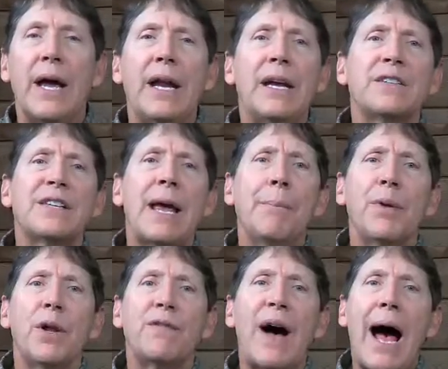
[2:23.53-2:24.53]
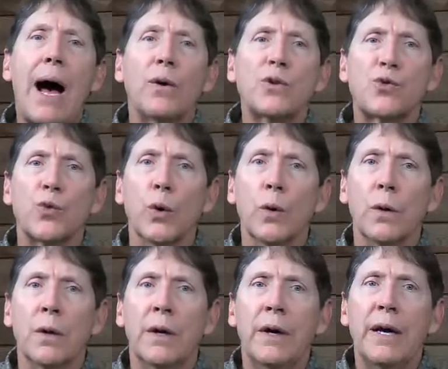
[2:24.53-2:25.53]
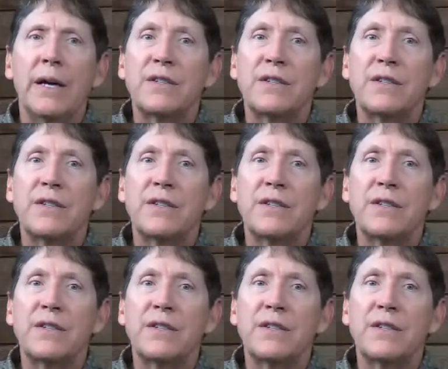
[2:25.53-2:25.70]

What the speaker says: An example of a house rule